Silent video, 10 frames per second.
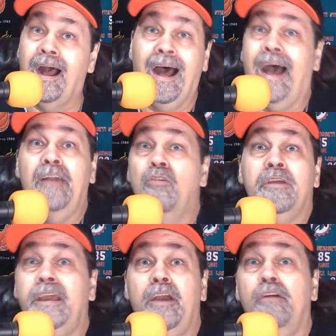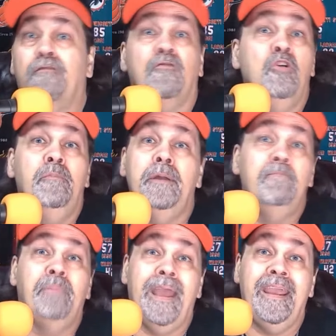I don't care if
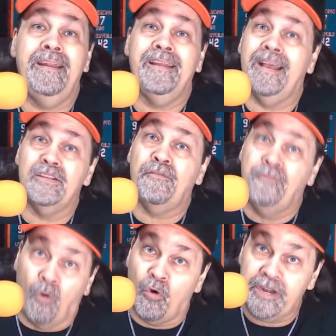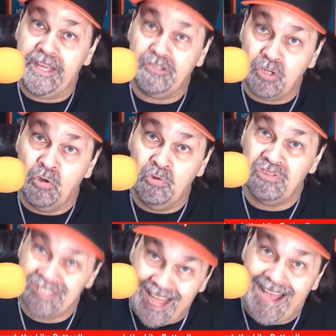Rueben Bain gets 42
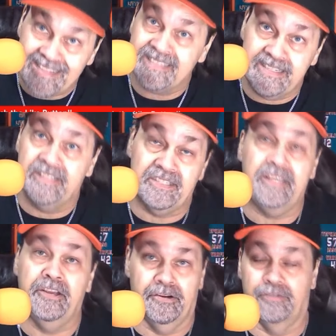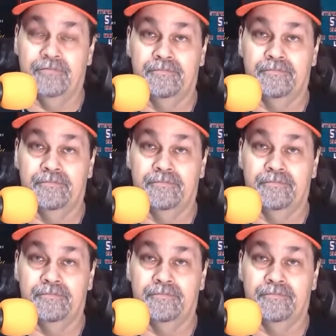sacks this year.